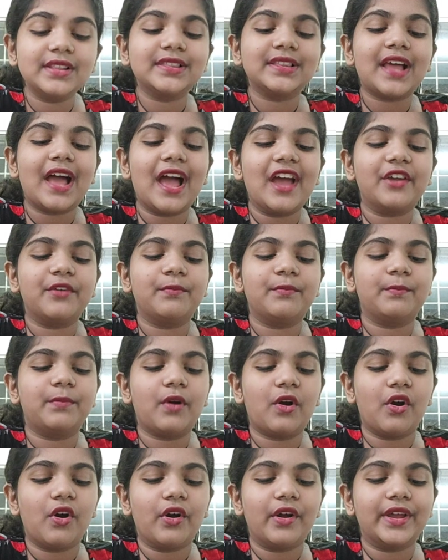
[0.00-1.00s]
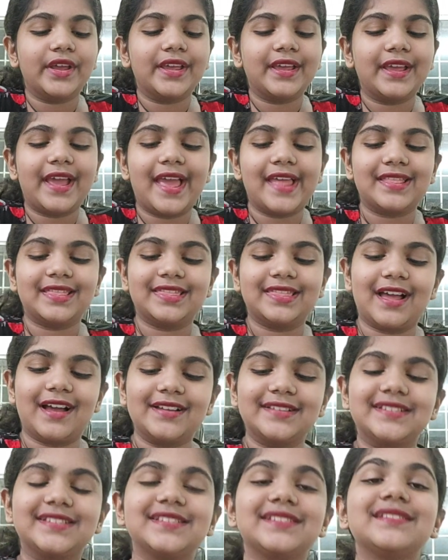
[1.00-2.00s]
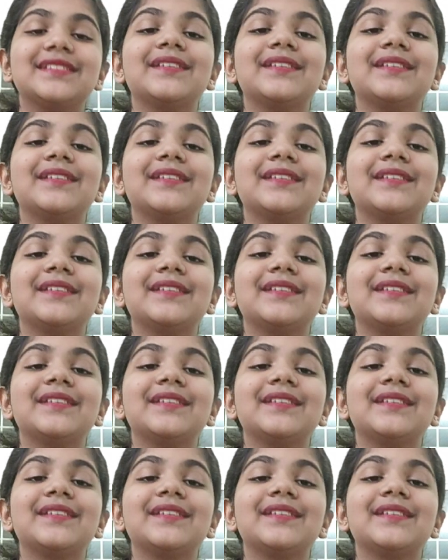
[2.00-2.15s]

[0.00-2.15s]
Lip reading: live boy at last.